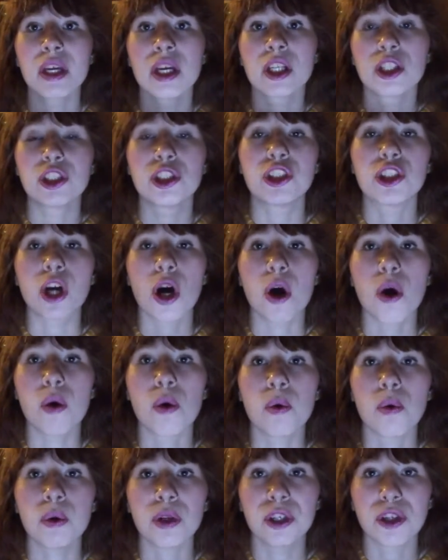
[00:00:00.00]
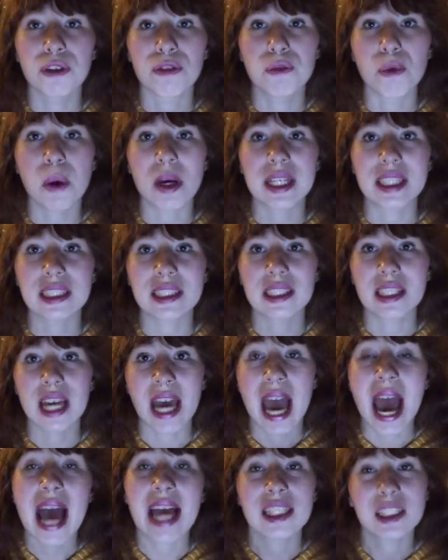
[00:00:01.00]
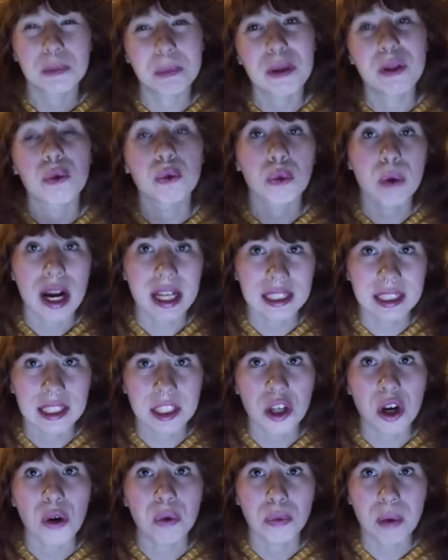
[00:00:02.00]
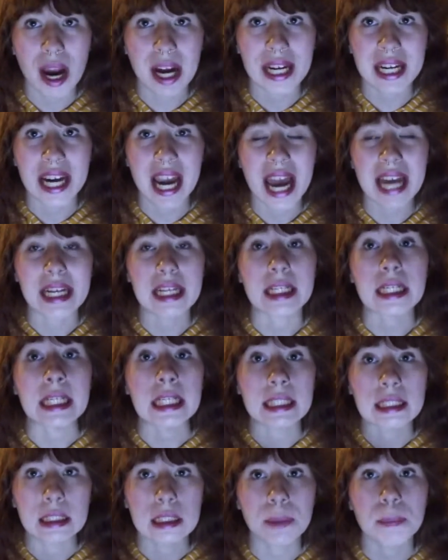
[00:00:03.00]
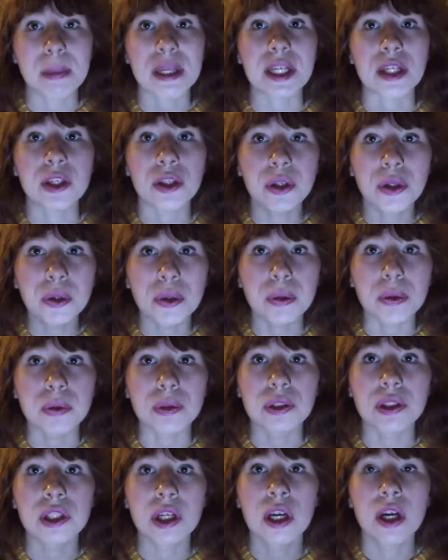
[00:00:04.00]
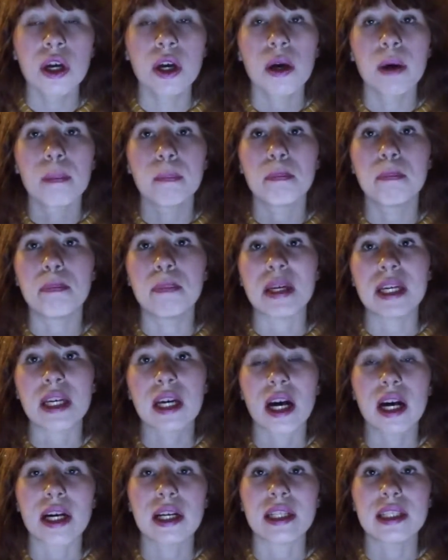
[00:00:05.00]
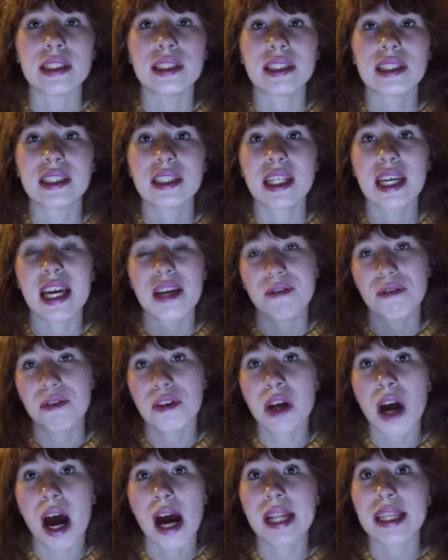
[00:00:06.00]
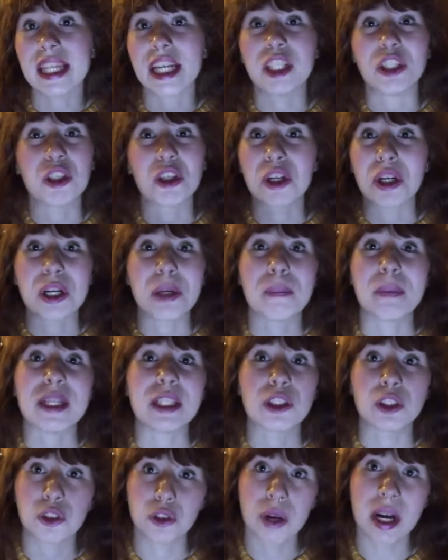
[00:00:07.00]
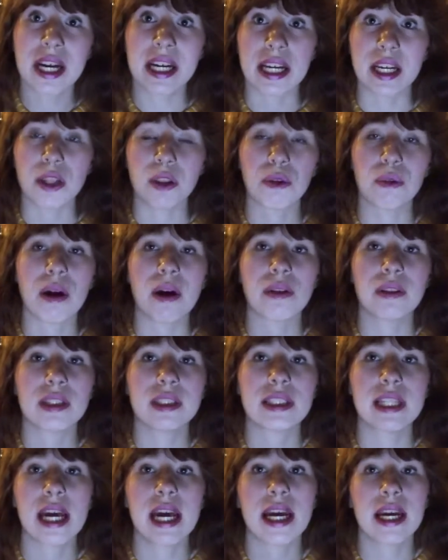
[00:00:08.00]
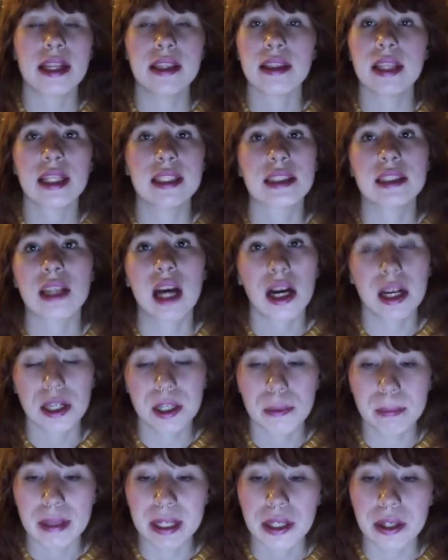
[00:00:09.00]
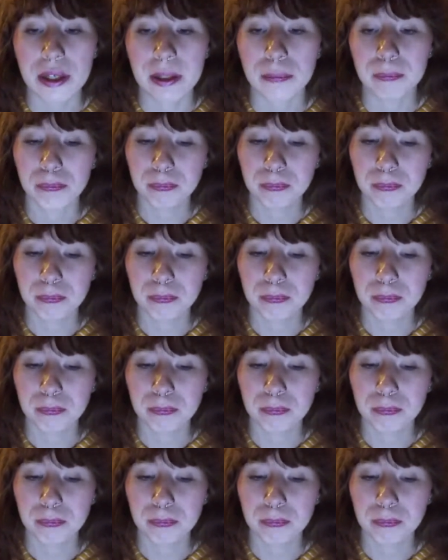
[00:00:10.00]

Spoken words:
So your voice has been rested already, and it needs to be used, because if not, then you're going to be straining throughout the day, and that's not going to be good.